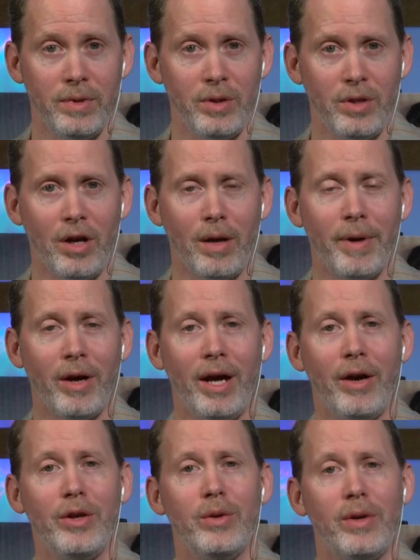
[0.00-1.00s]
You talk about
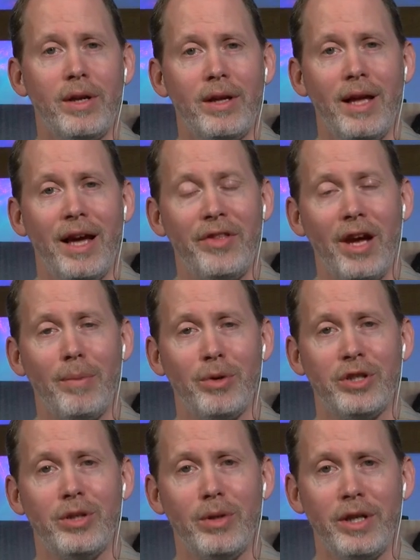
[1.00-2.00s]
how you had the
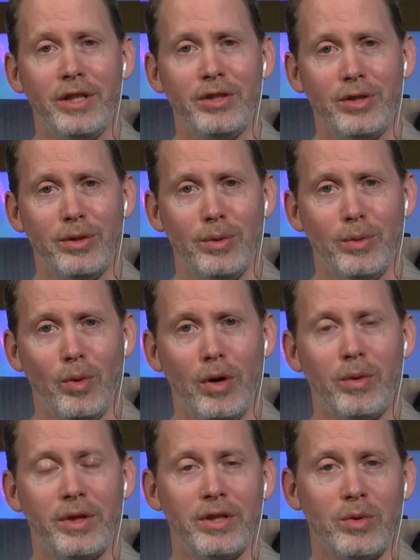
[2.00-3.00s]
opportunity to
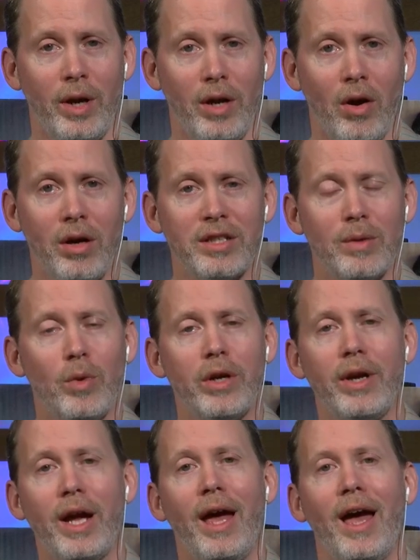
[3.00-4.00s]
work with these great artists. I'm
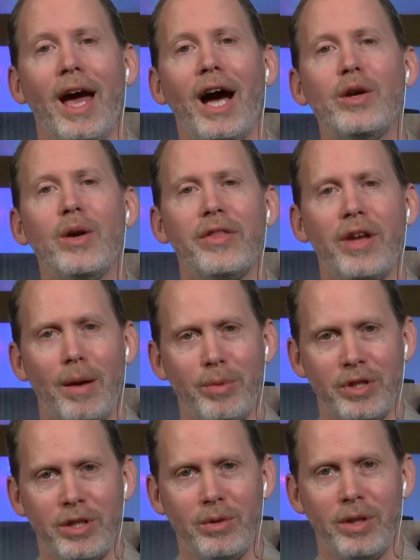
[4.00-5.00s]
wondering how you had the
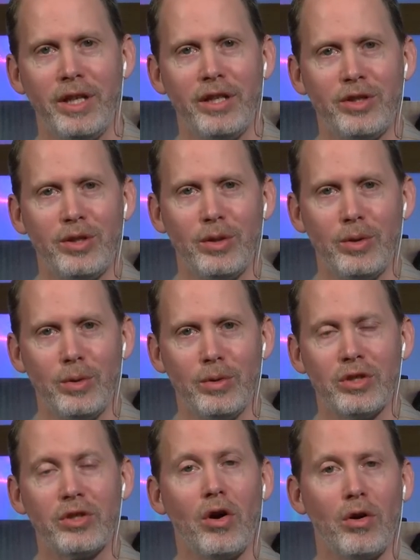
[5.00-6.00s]
opportunity to
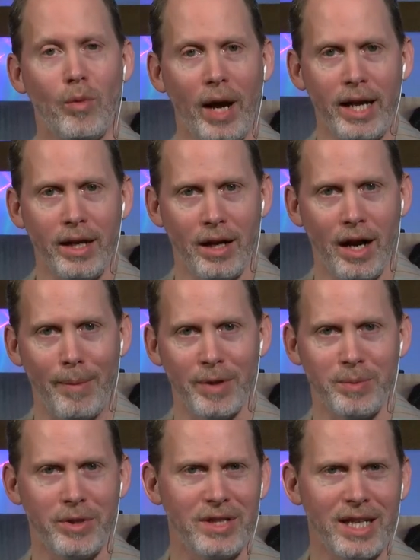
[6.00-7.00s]
start writing
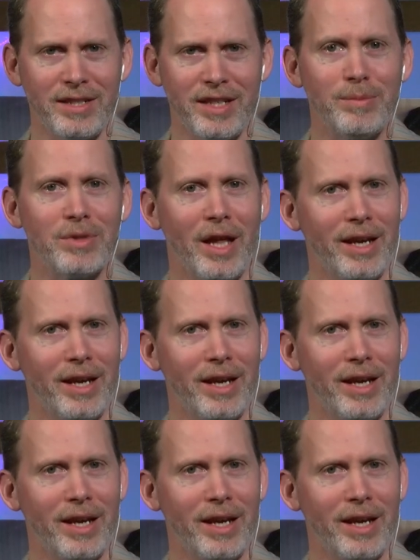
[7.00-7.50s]
comics because that seems